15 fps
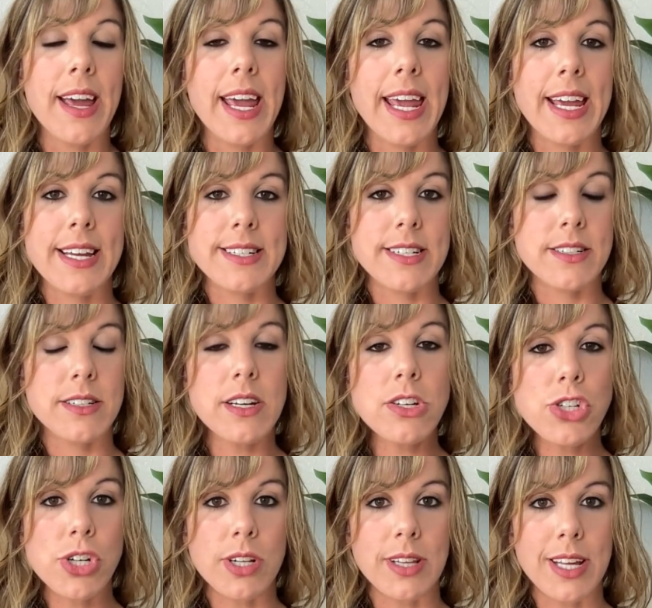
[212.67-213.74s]
And
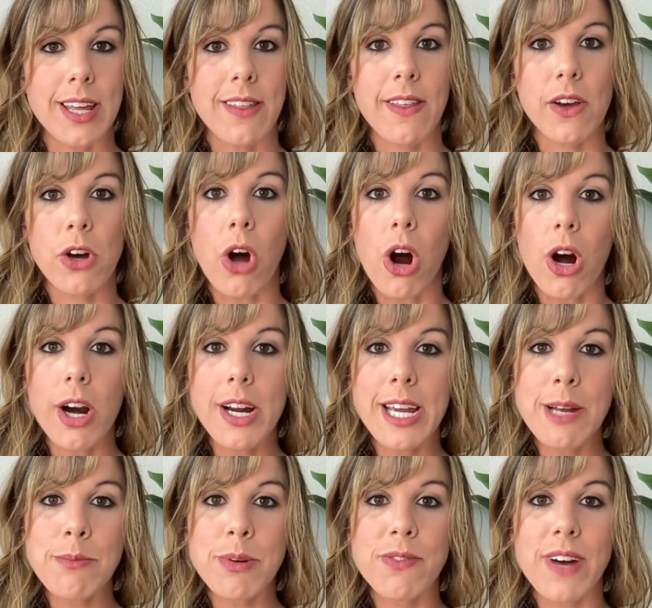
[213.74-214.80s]
additionally, the CAR
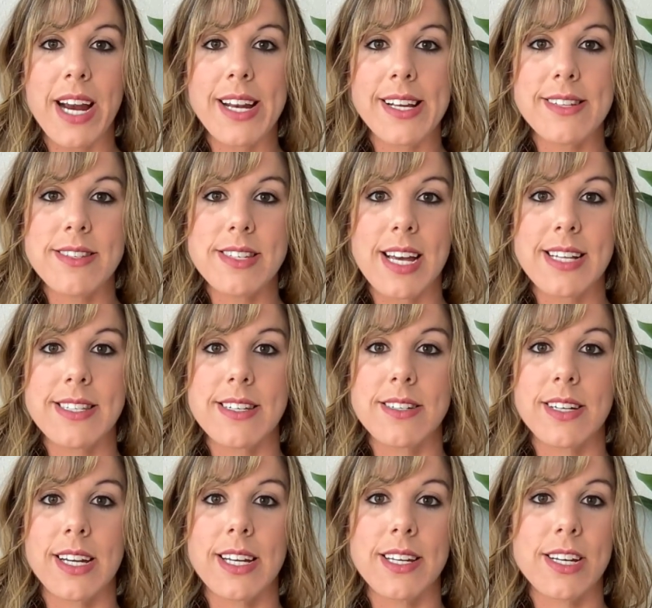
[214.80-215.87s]
can provide insights
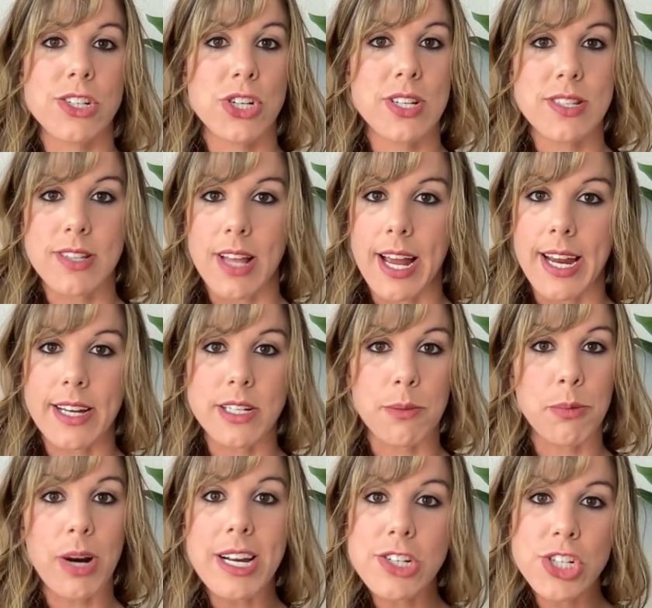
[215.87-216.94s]
into conditions like
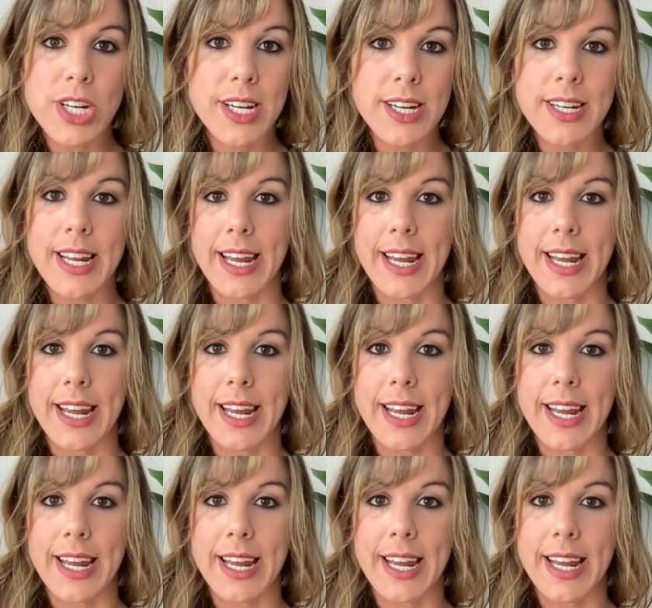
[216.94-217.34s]
depression,